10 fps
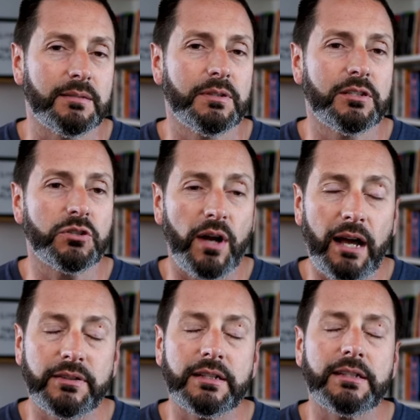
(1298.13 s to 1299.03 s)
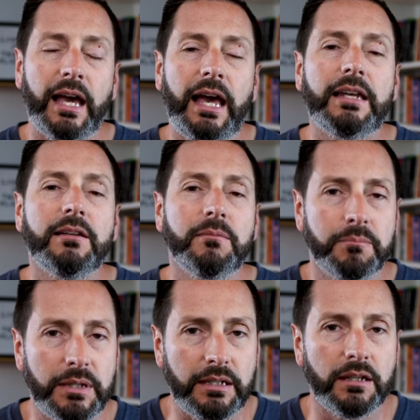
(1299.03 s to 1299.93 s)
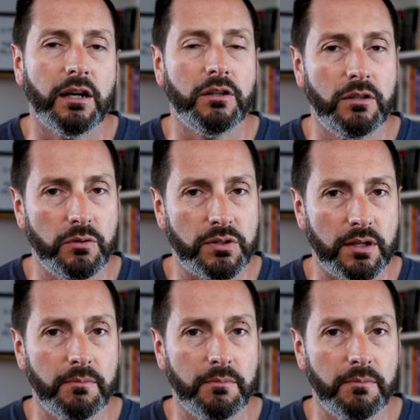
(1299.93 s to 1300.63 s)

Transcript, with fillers: but the traffic can be a nuisance.